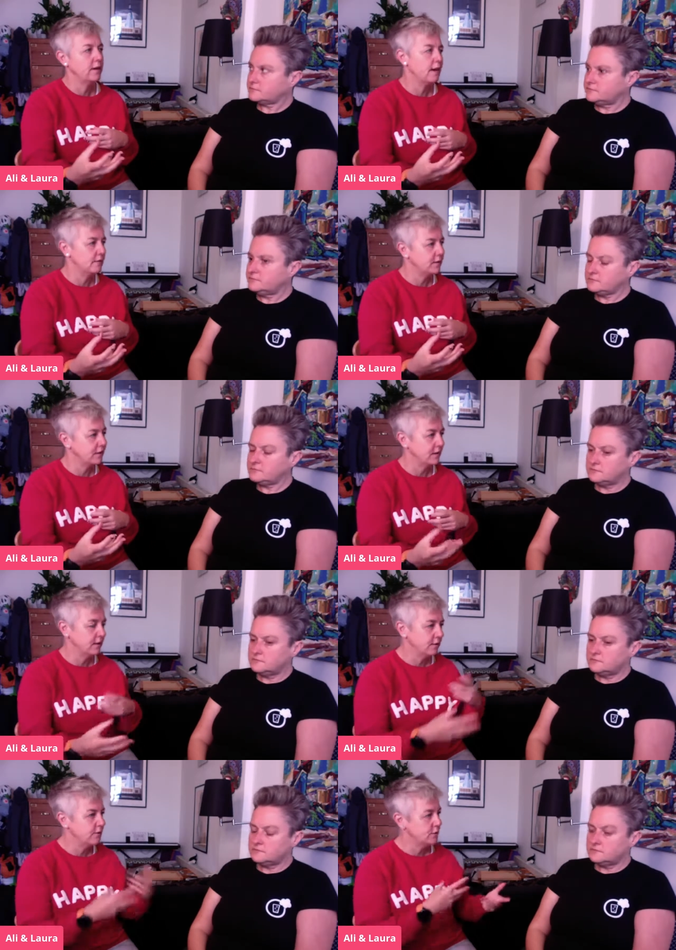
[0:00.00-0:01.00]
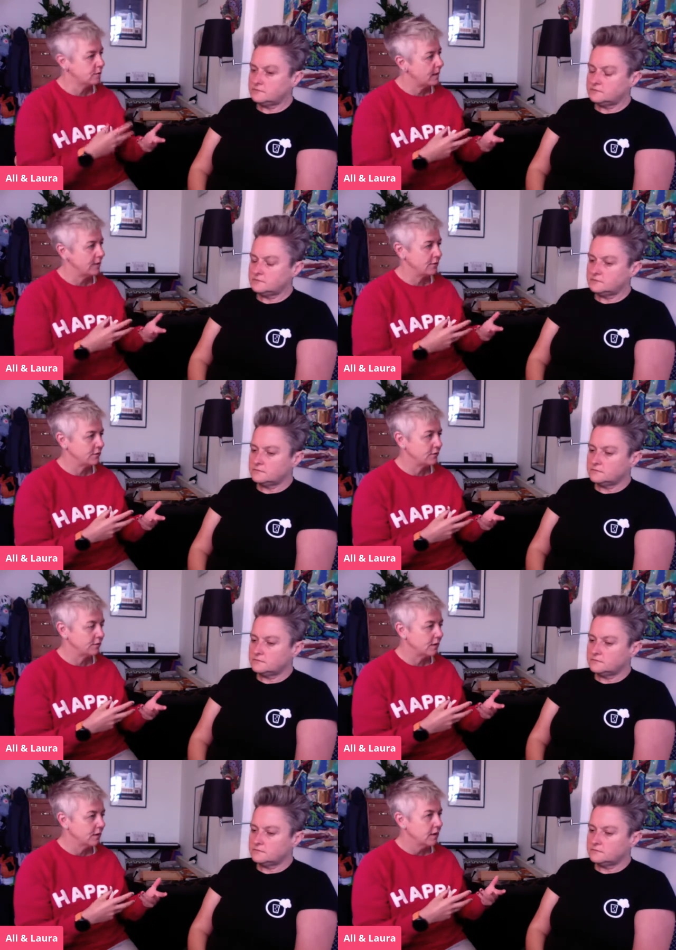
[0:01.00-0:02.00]
Speaker 1: for everything. And you've just
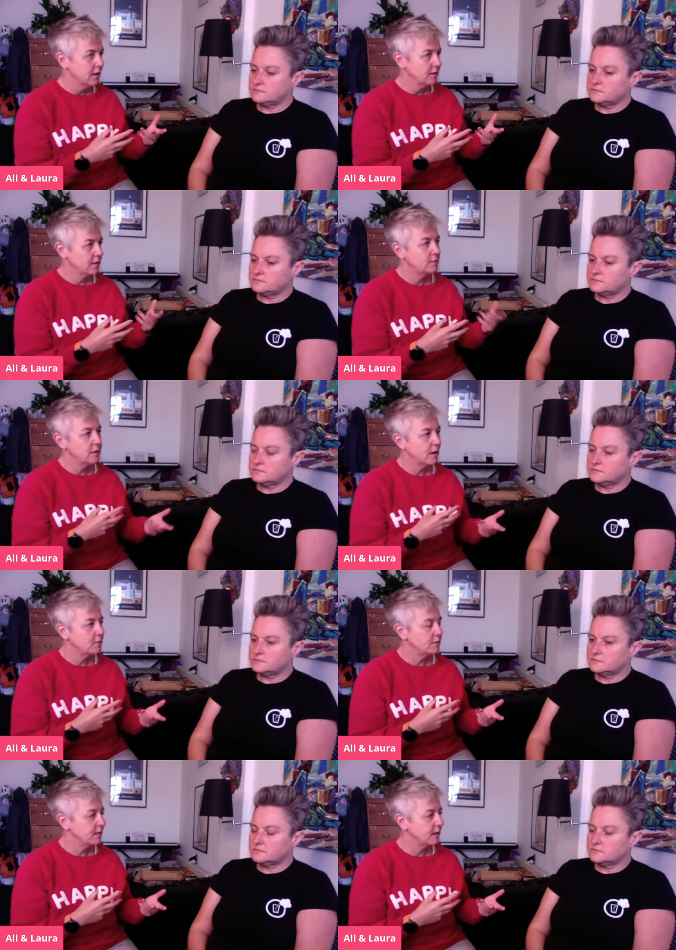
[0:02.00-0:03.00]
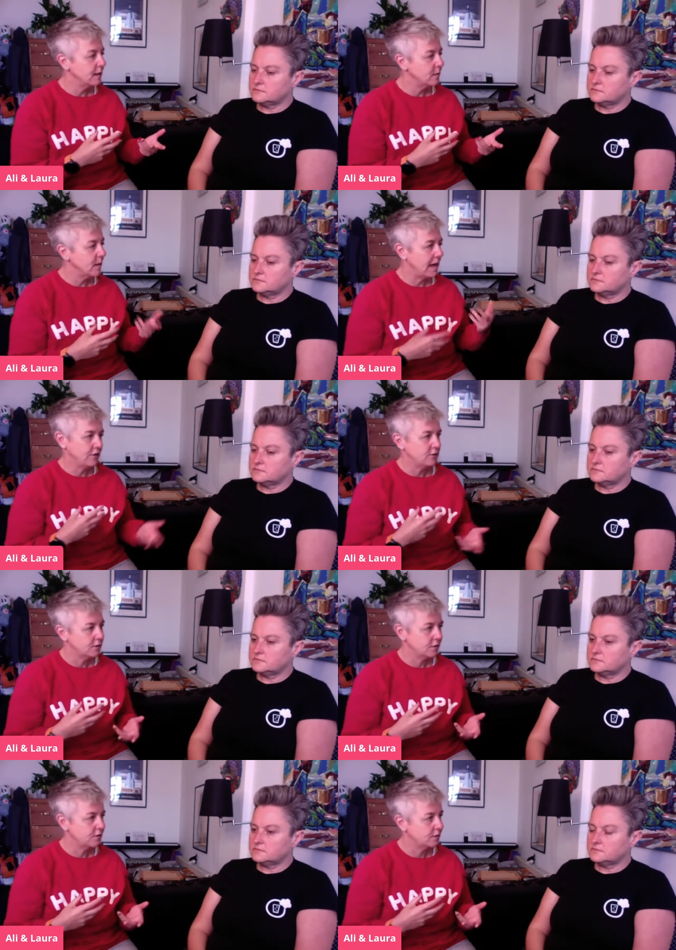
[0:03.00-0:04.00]
mentioned sometimes feeling a bit
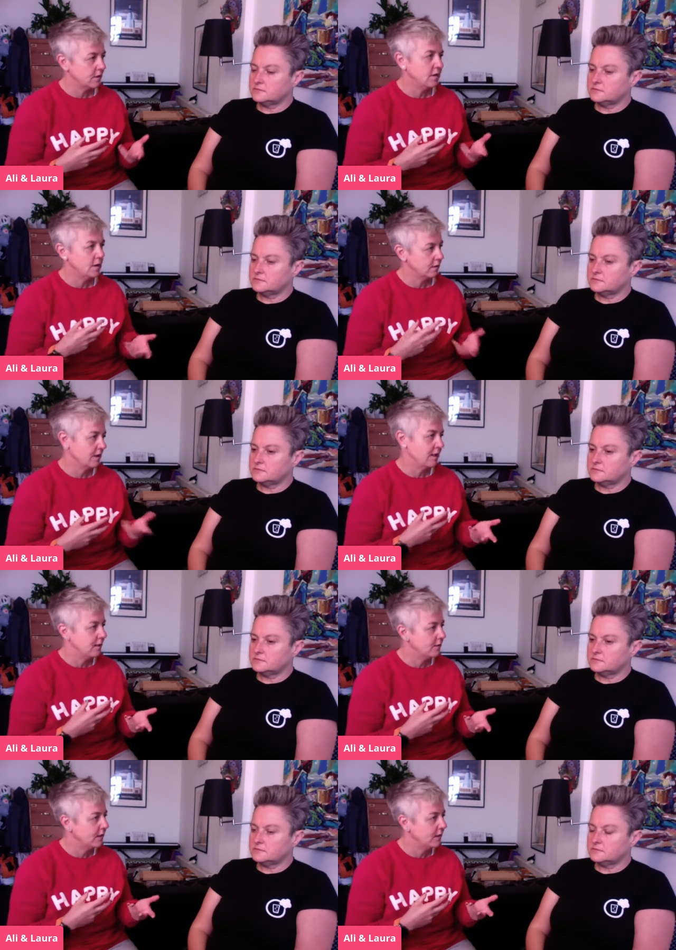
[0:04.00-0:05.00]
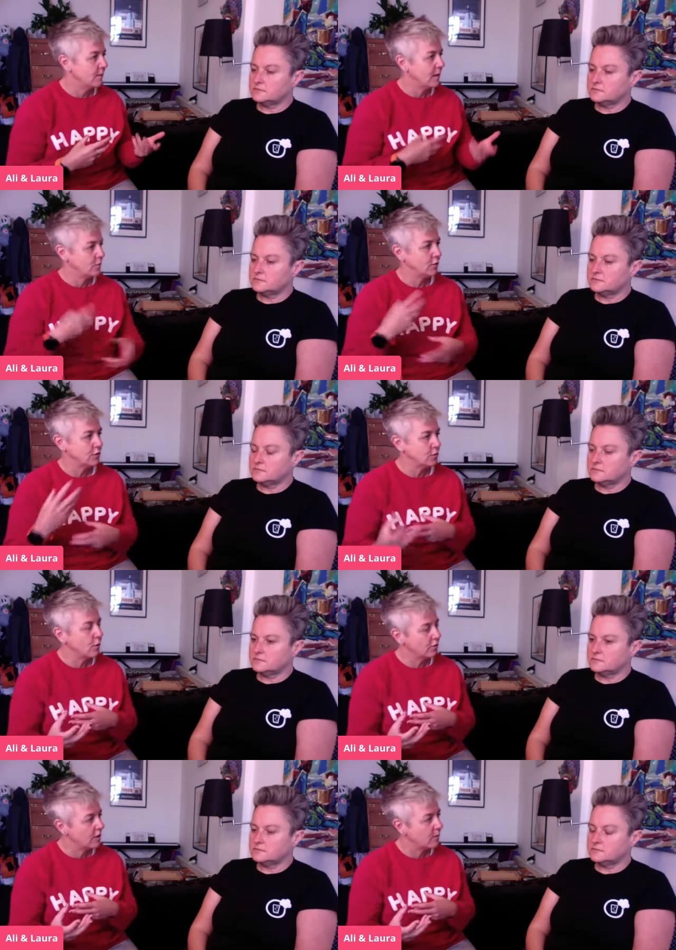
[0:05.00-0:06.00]
anxious in the evening about what
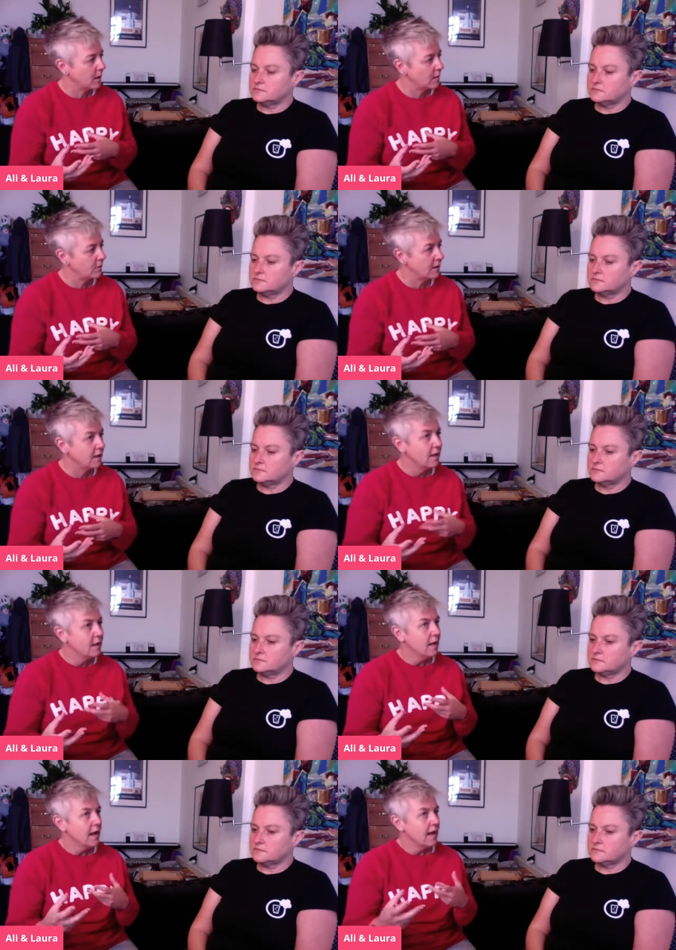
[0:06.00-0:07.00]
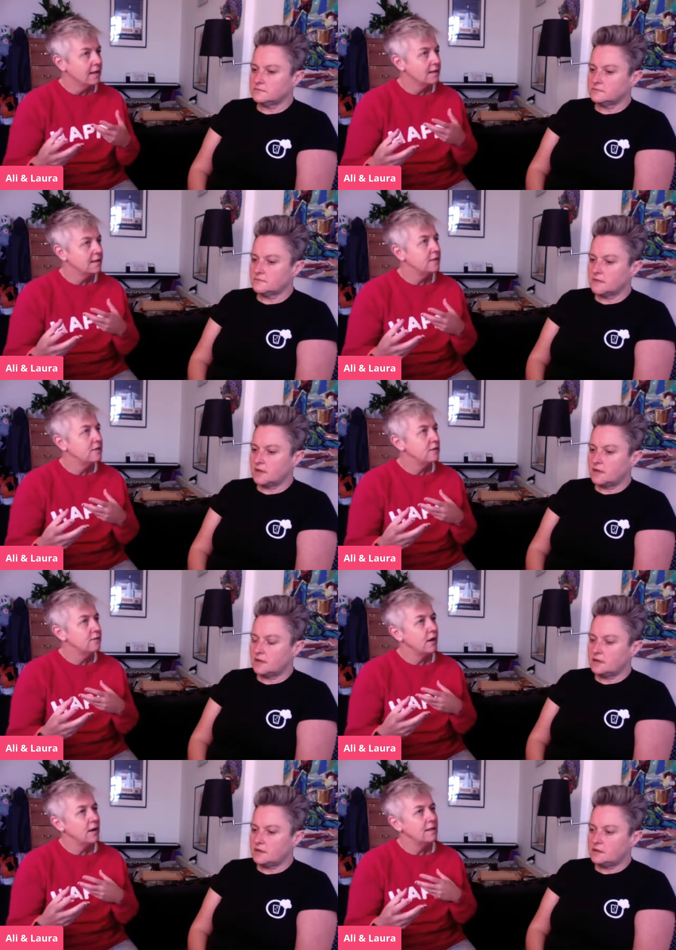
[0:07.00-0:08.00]
tomorrow might bring. Did
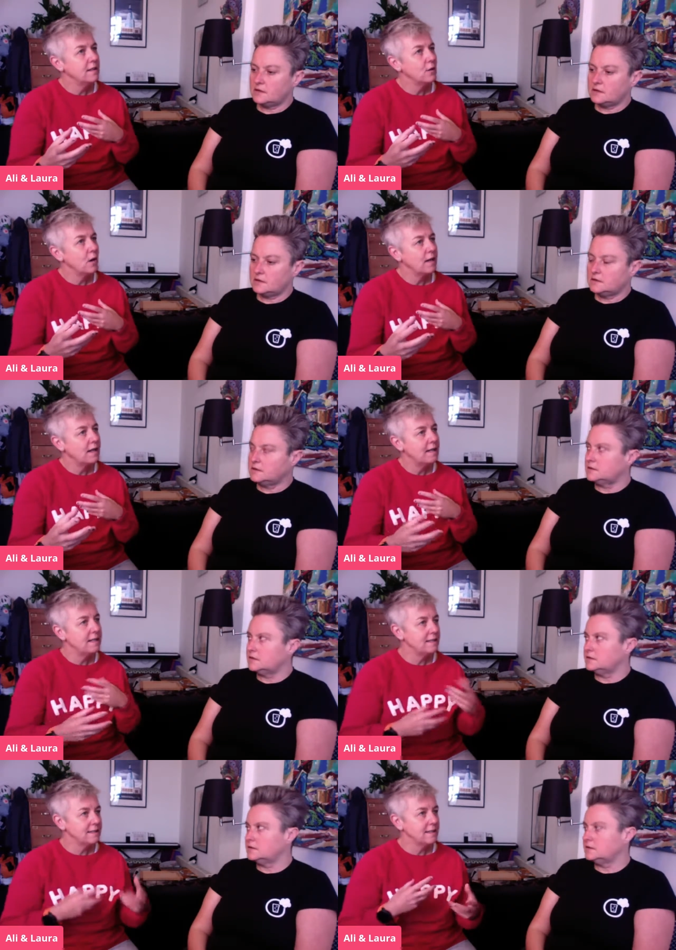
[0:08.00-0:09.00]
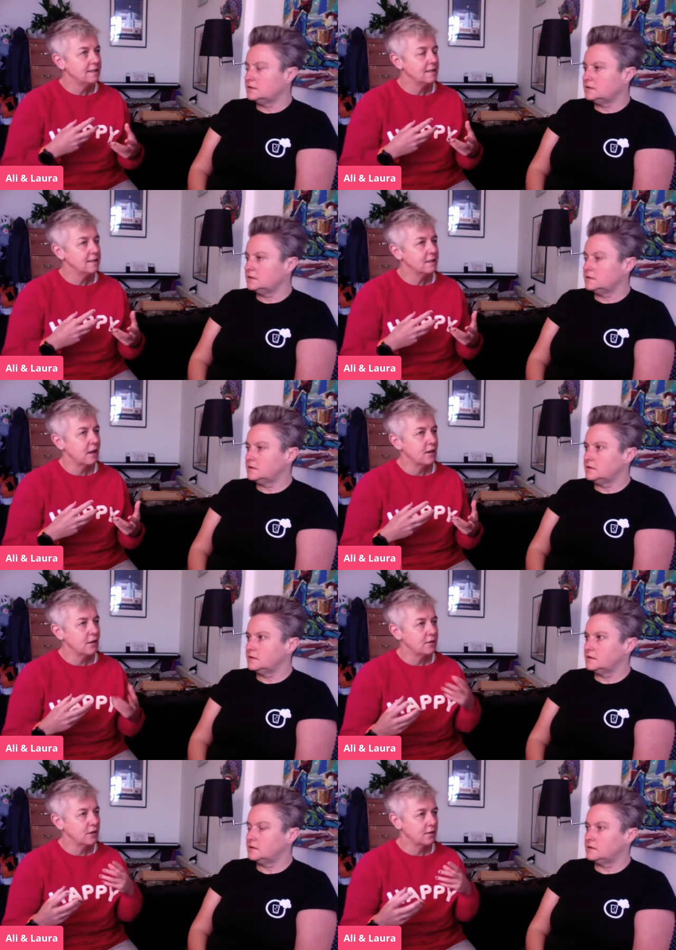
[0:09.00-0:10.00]
you find it quite easy to
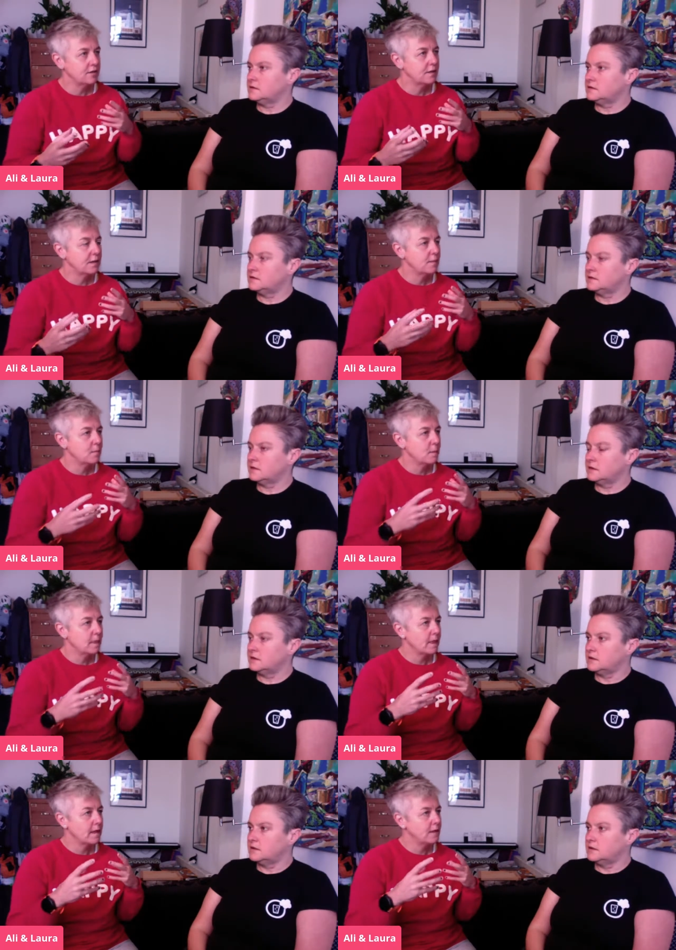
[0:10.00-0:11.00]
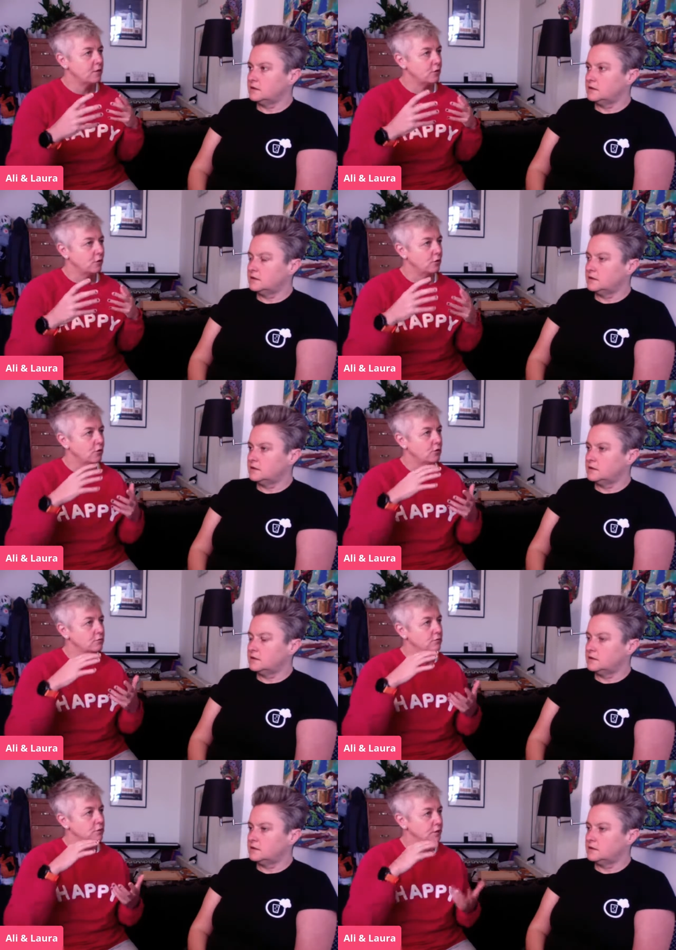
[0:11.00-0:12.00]
start adjusting
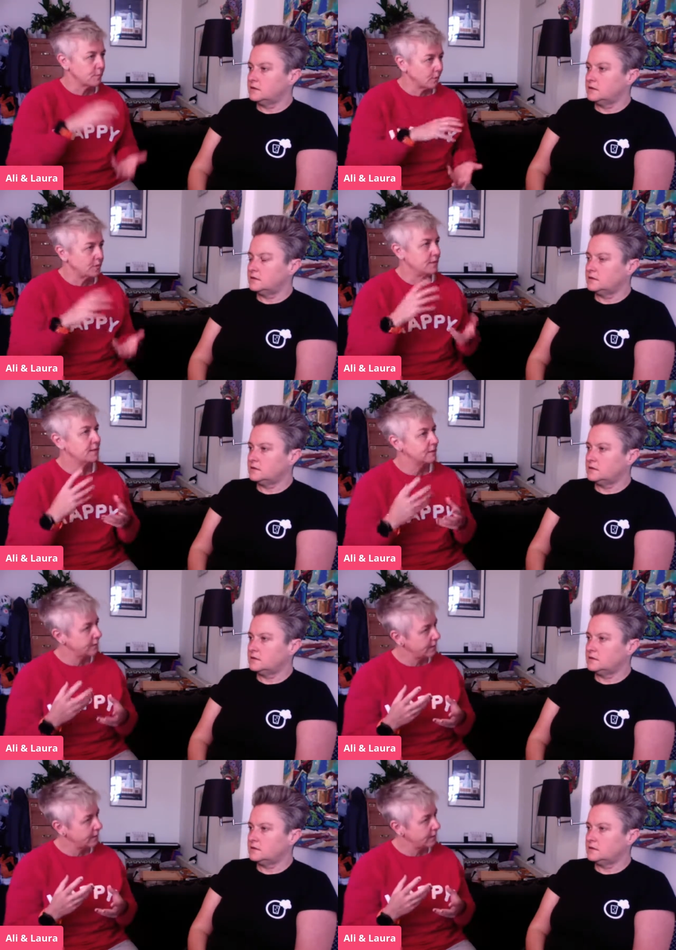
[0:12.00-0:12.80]
your responses to